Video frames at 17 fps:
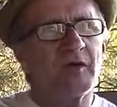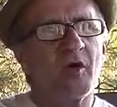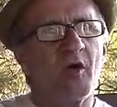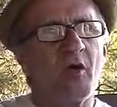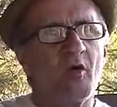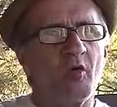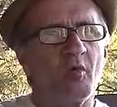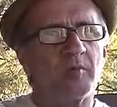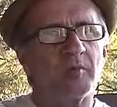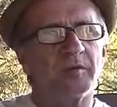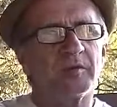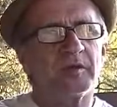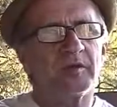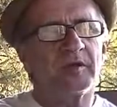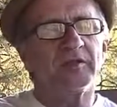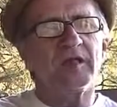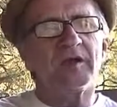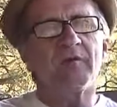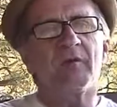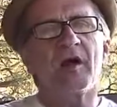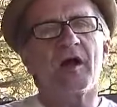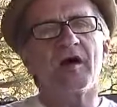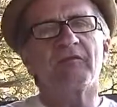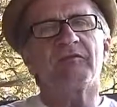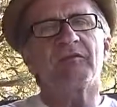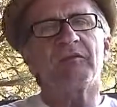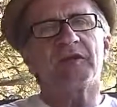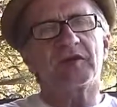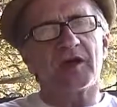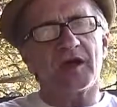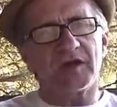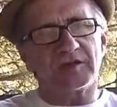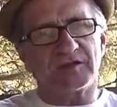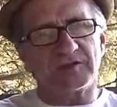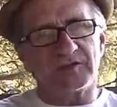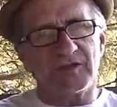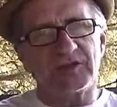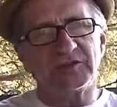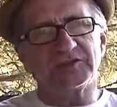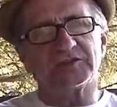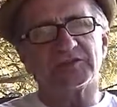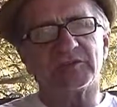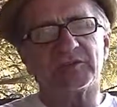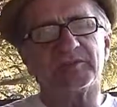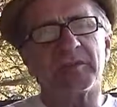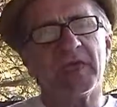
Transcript: hope. They were offering condemnation.